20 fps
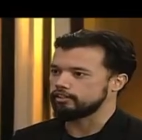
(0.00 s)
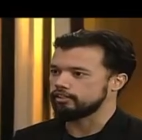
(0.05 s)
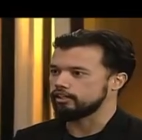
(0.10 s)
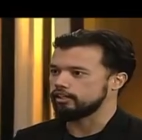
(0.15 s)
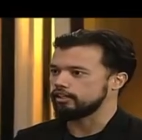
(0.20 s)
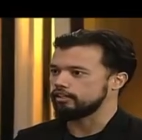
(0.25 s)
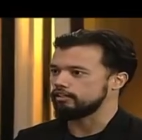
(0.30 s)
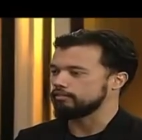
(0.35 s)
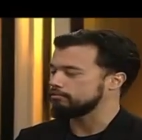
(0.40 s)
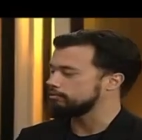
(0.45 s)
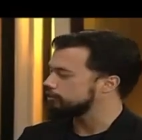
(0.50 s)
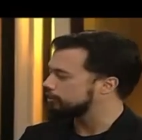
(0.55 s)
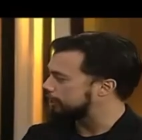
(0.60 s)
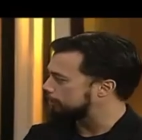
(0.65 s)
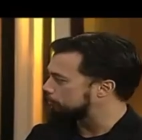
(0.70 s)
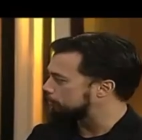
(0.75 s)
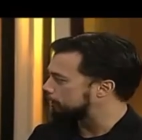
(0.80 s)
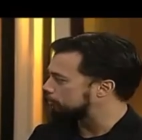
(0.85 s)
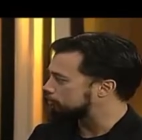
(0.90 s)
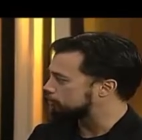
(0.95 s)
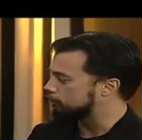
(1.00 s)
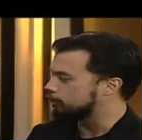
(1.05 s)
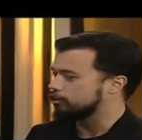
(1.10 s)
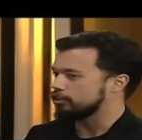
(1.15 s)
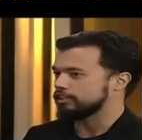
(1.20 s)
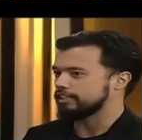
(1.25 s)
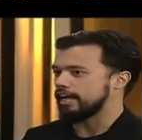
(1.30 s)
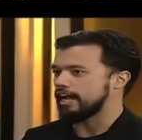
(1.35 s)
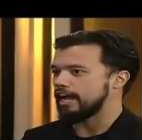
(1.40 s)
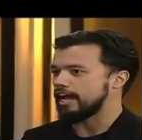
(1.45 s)
the Mt.
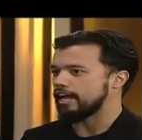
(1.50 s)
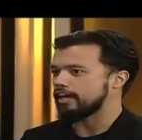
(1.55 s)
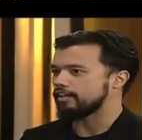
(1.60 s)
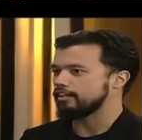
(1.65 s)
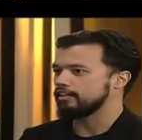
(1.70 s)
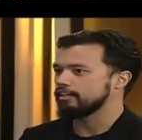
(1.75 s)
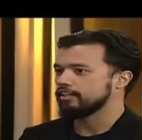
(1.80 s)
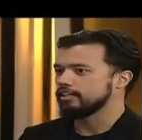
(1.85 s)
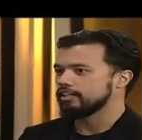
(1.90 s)
Gox hack,